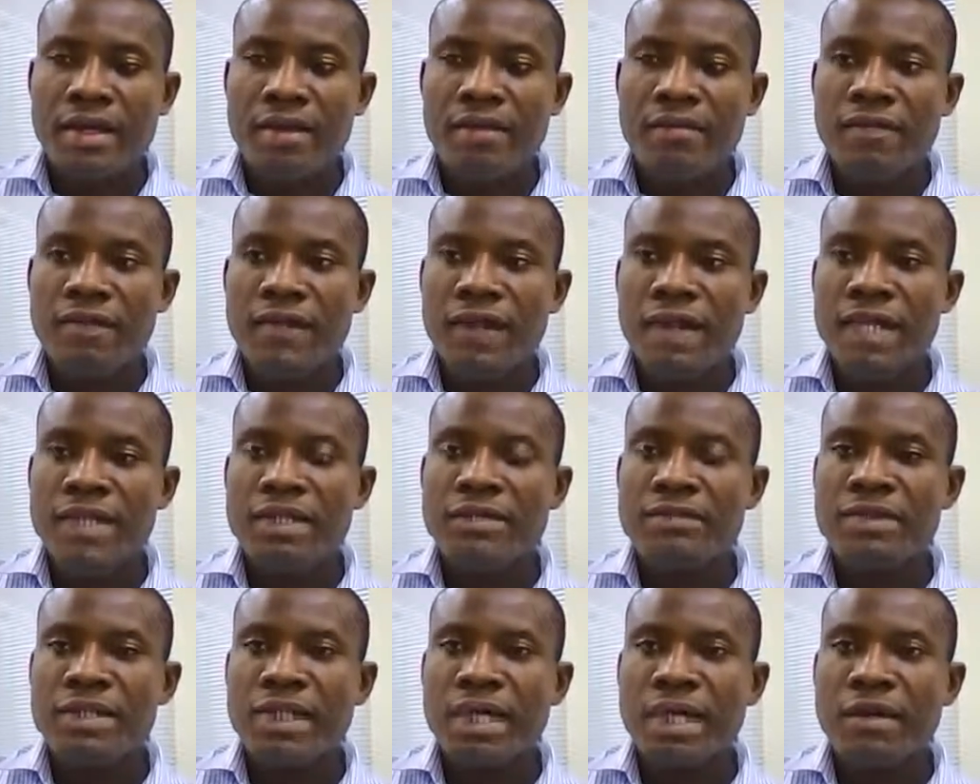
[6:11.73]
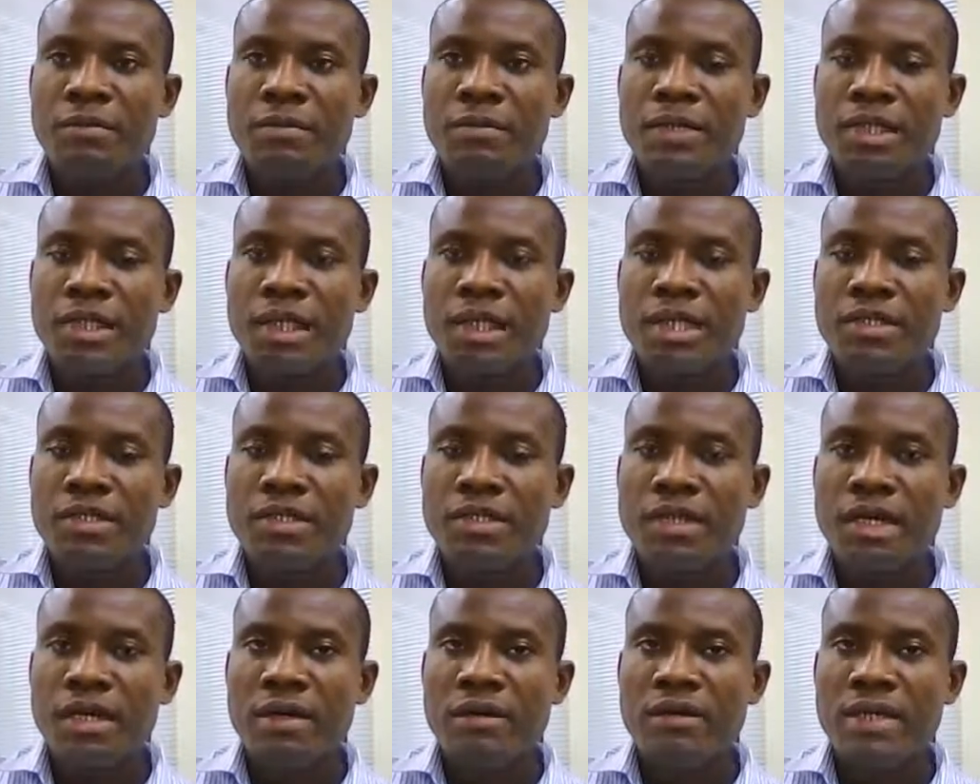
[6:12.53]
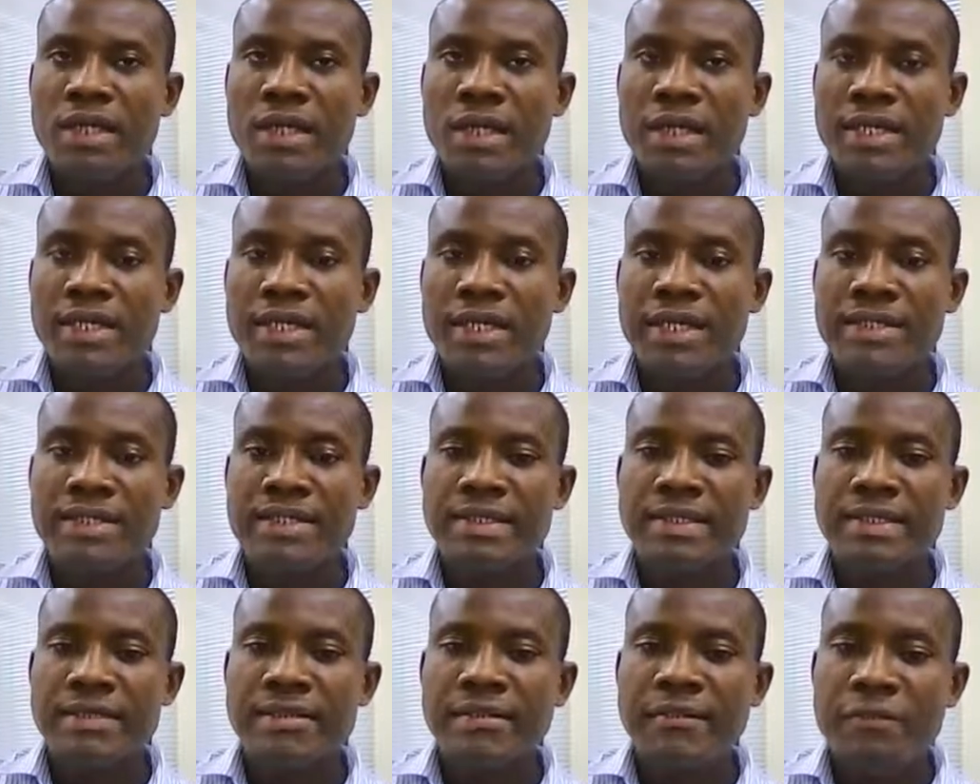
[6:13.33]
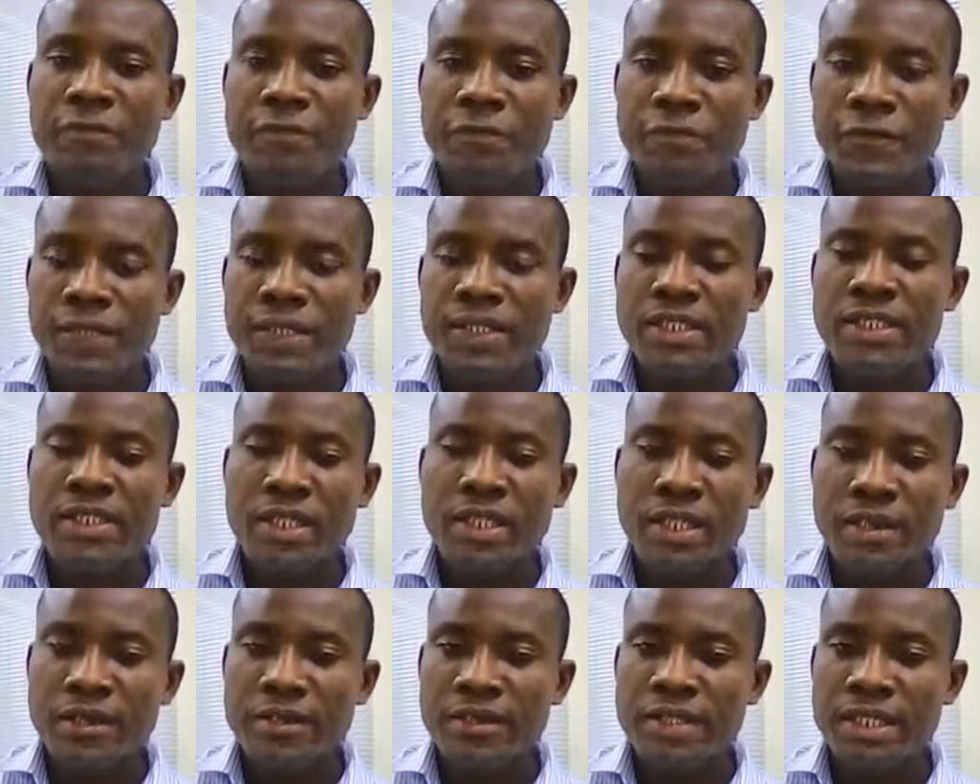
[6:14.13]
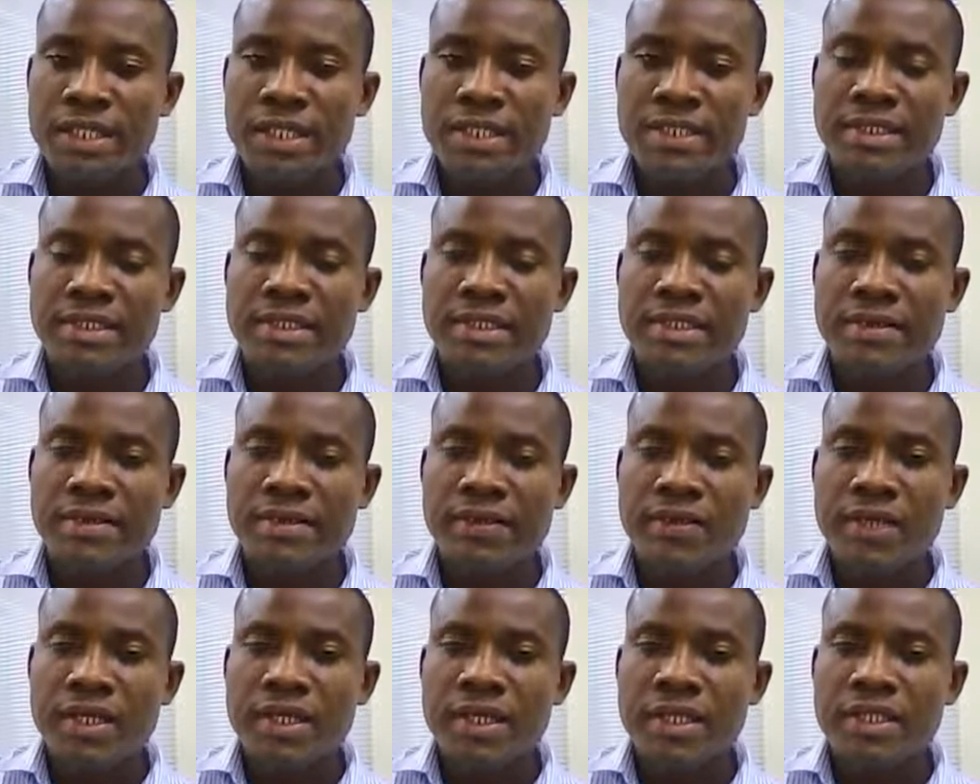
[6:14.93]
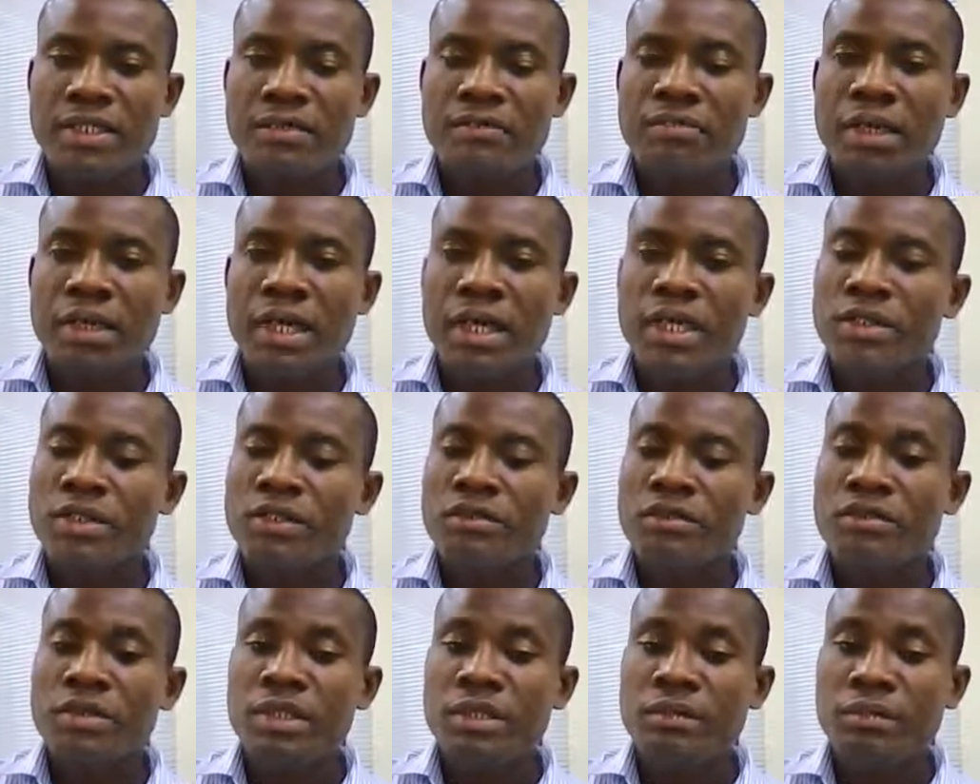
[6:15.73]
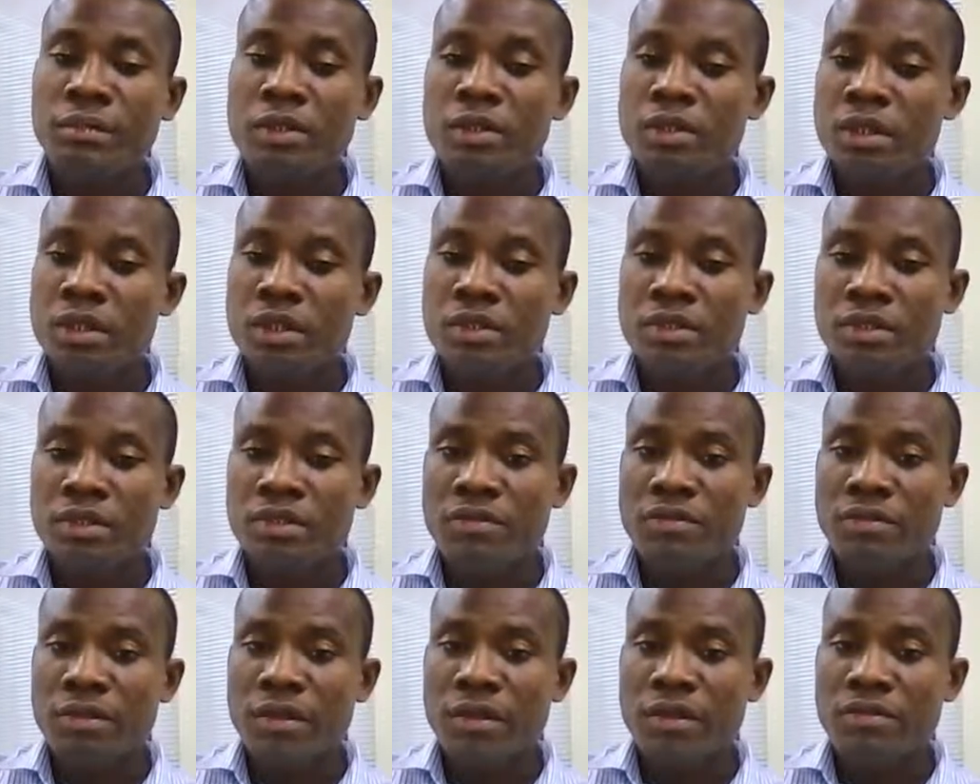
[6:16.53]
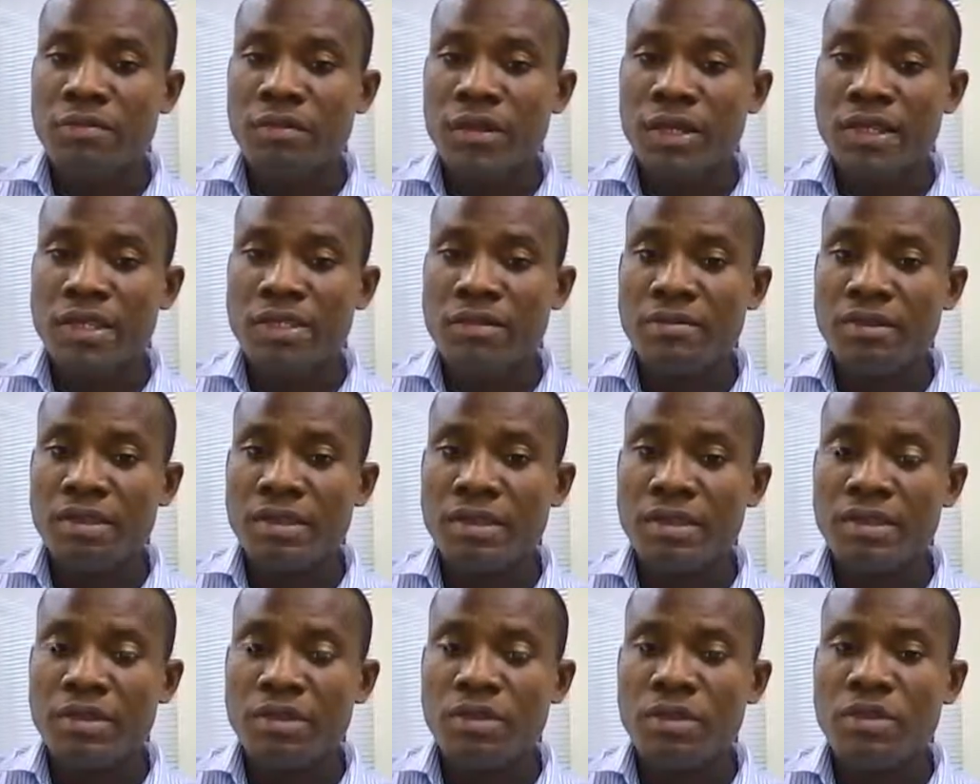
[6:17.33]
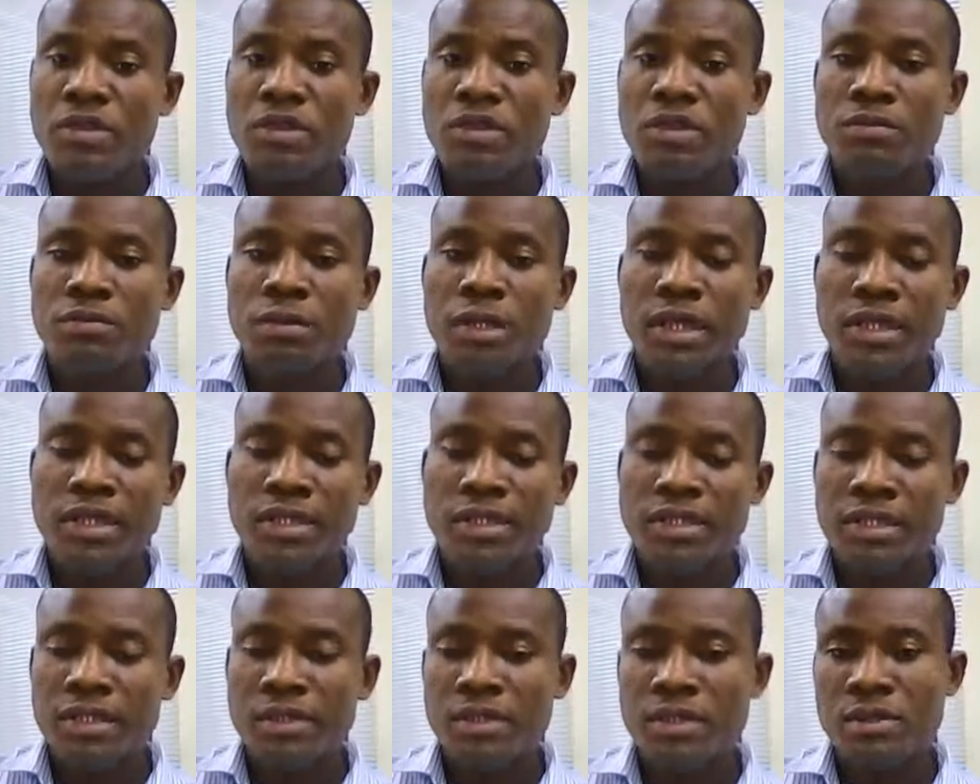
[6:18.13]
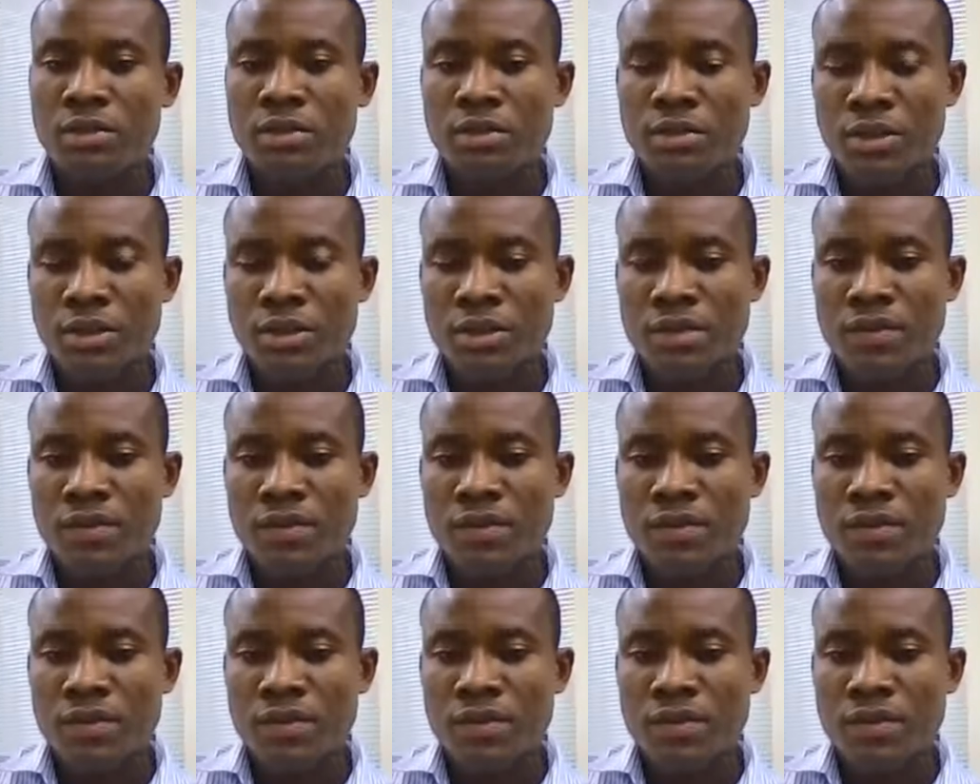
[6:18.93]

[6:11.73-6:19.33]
There has been an application out there that fits your needs. It may just be the most cost-effective thing to just buy it and use.